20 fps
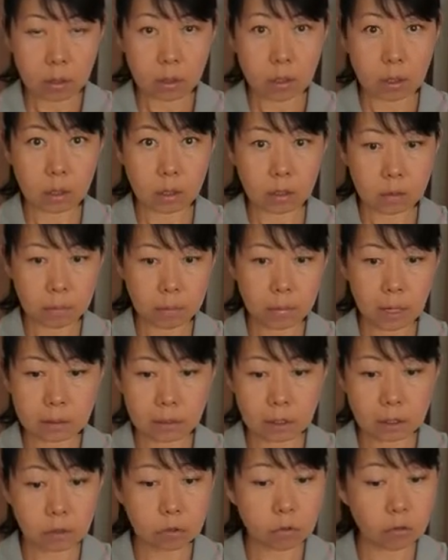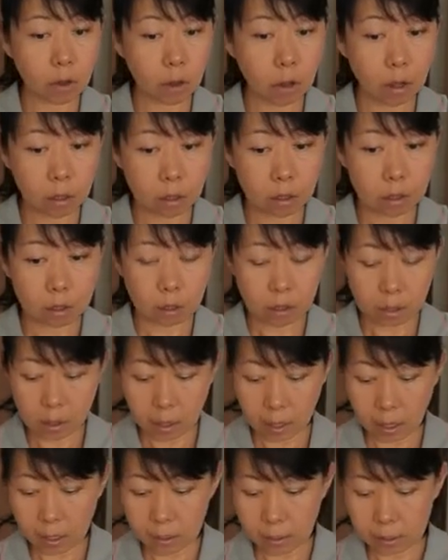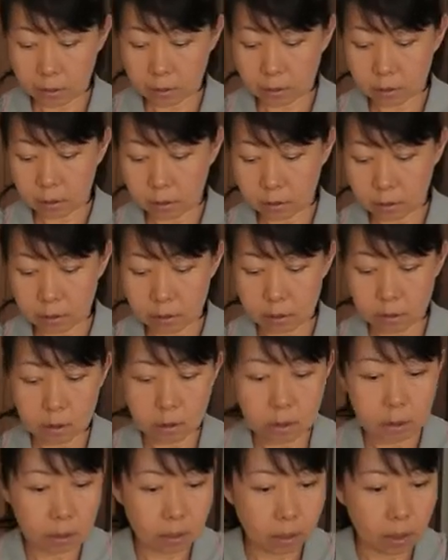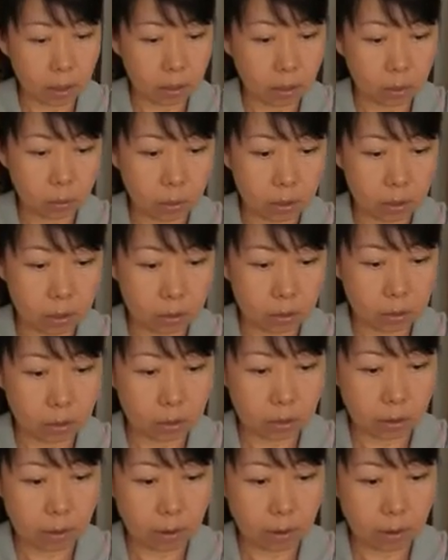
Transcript: the plastic straw and insert the other wheel.